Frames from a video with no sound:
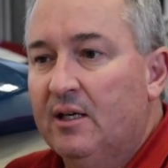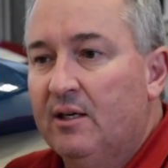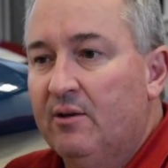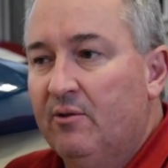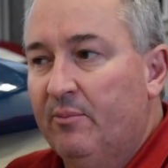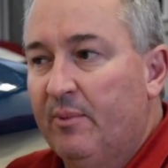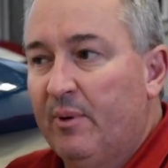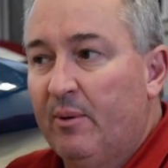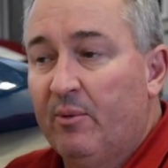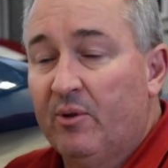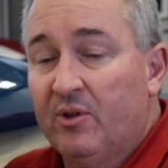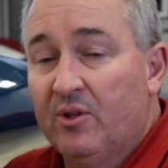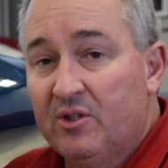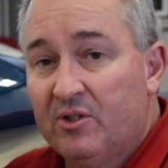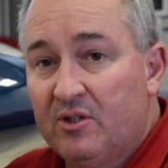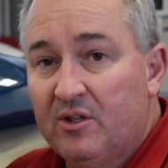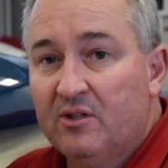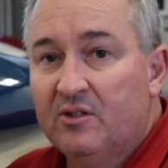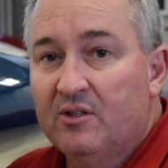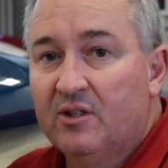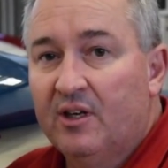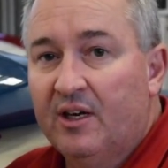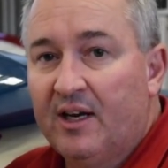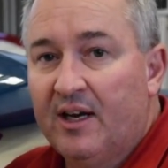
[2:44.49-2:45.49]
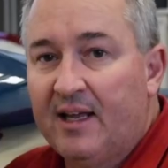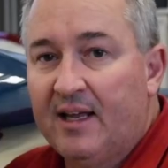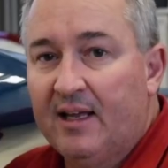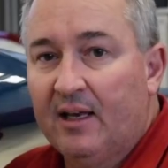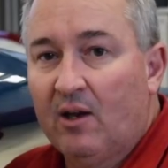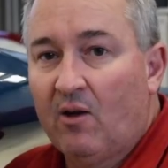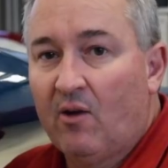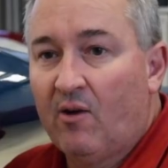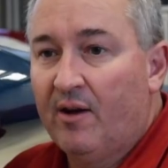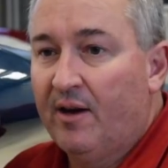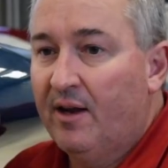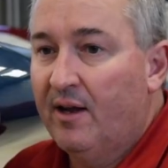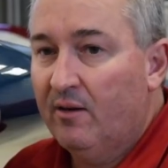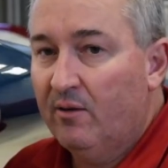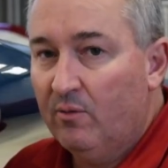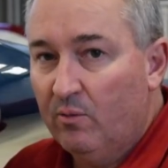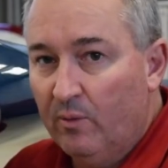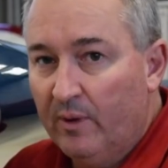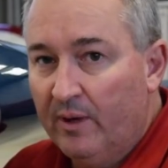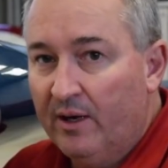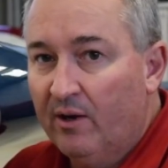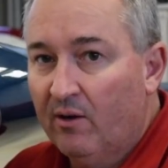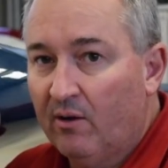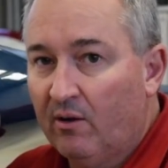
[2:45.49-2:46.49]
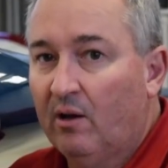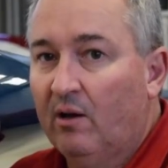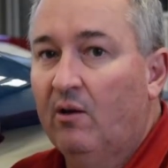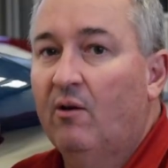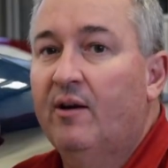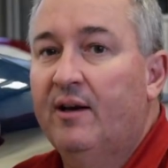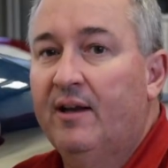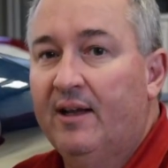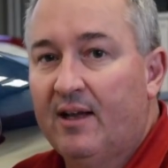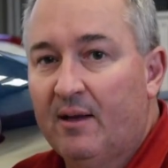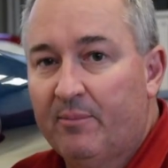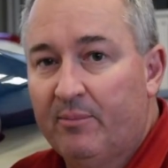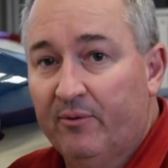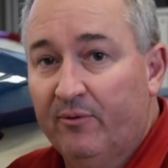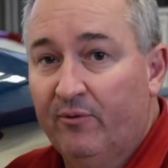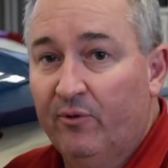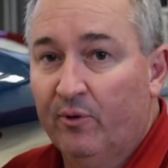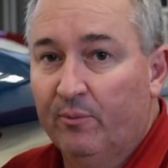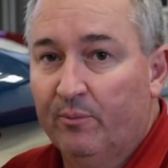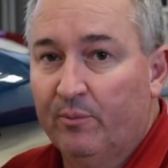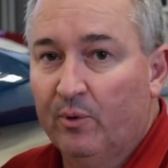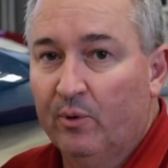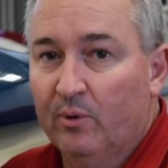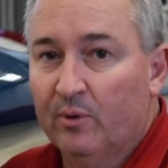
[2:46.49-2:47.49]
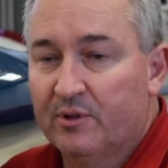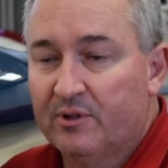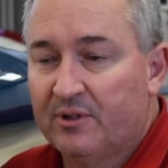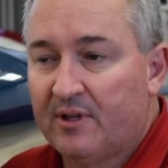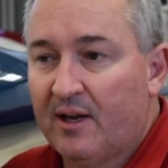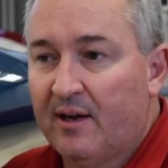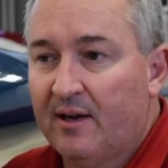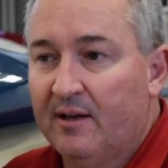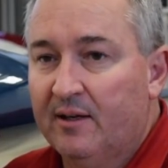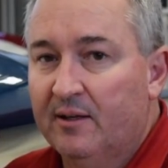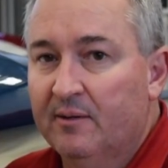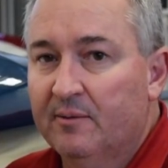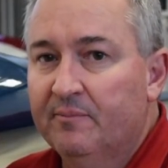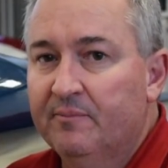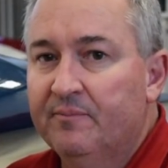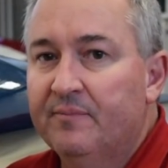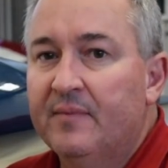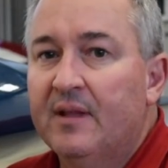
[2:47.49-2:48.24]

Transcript: Remember, this isn't an airliner. We're not lighting up a football stadium.